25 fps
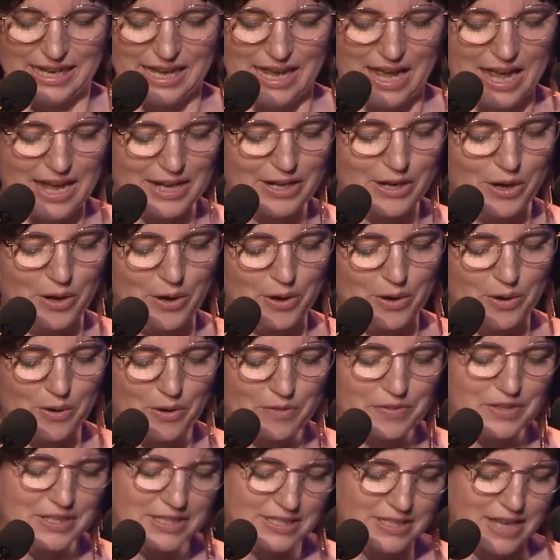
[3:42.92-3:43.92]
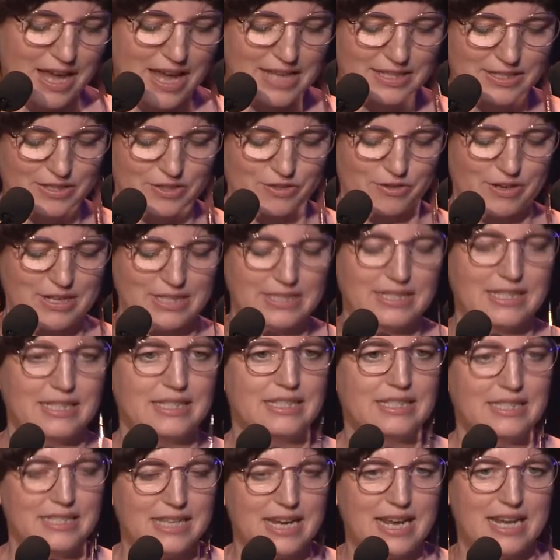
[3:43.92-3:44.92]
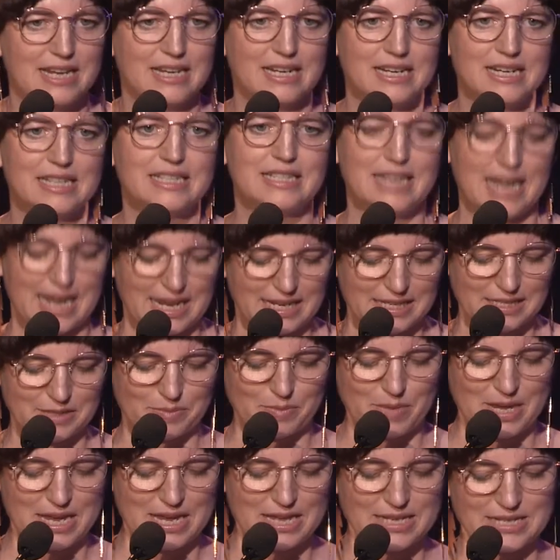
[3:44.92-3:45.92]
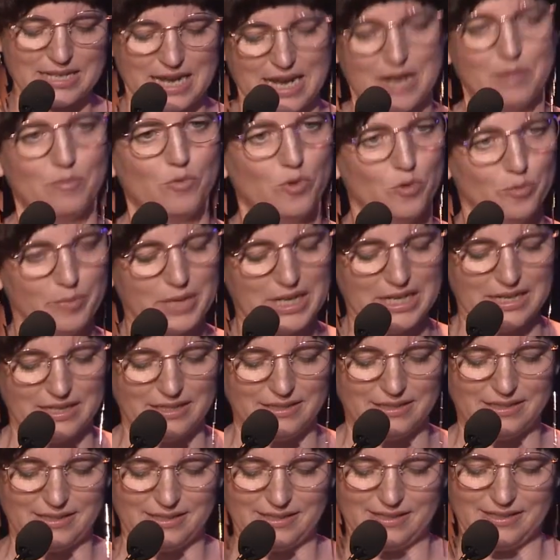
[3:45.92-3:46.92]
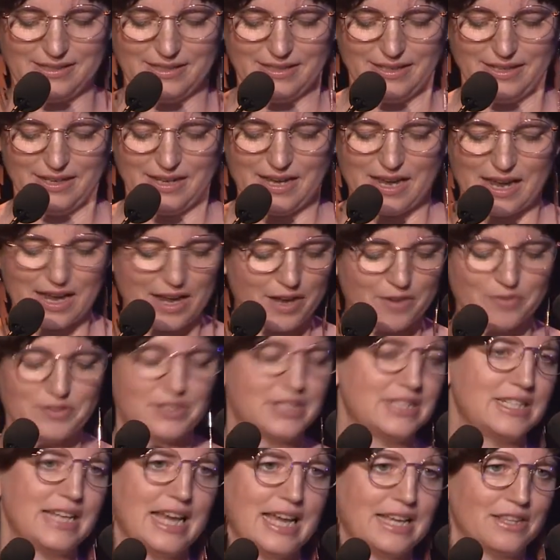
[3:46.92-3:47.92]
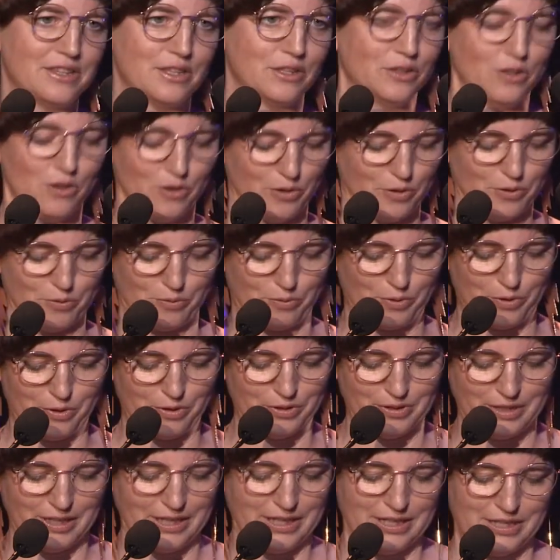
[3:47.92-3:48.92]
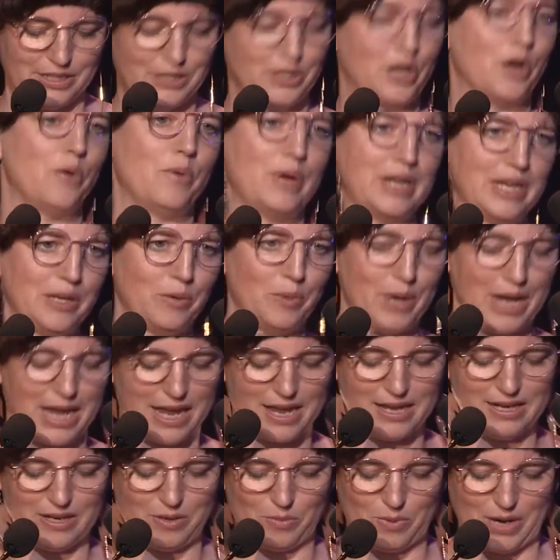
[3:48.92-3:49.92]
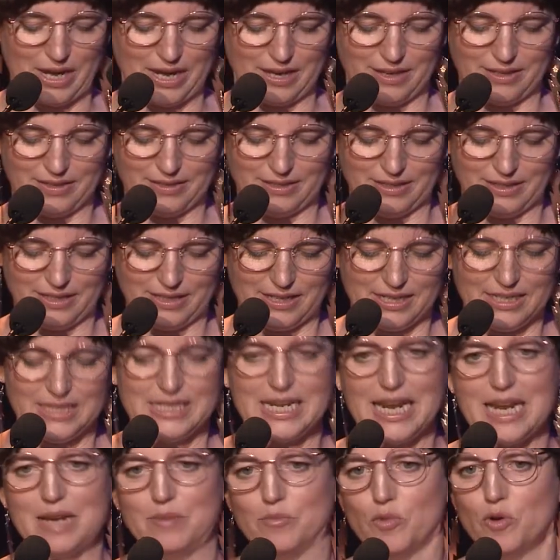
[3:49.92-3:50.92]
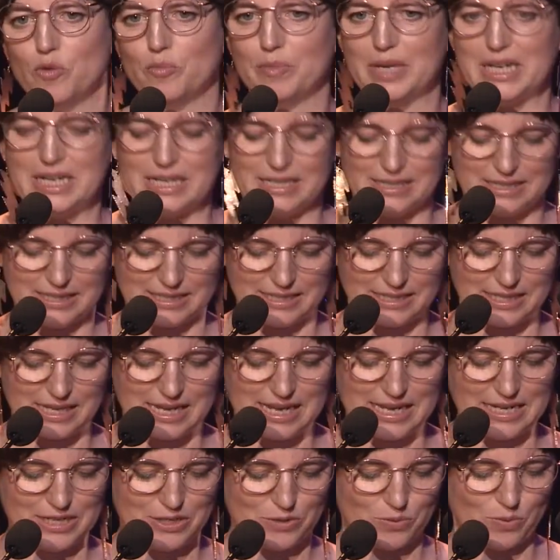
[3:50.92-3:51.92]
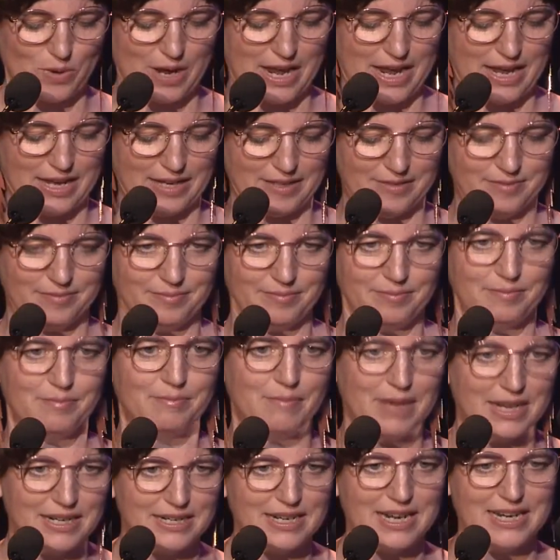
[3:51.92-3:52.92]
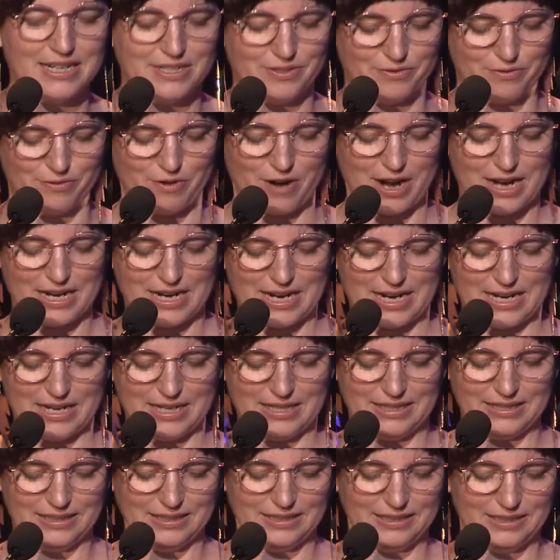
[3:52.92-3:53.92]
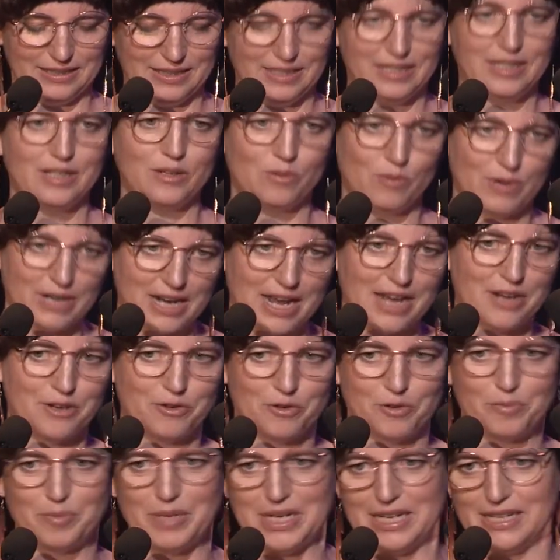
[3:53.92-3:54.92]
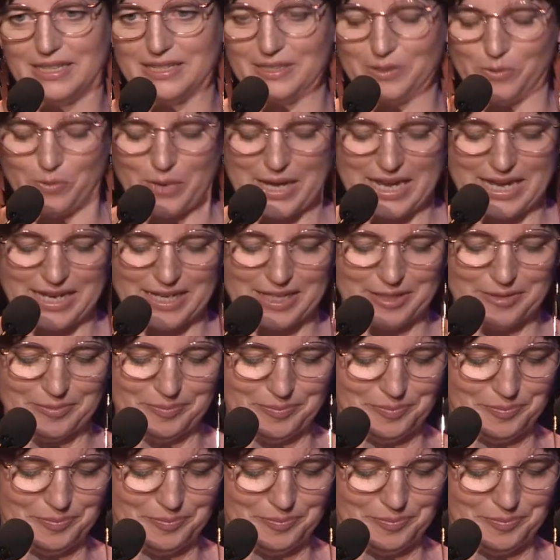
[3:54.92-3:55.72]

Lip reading: I go on the side streets instead and it takes me 10 more minutes. I often take the longer route to go anywhere anyway. 10 more minutes each way, Monday to Friday, 100 minutes a week.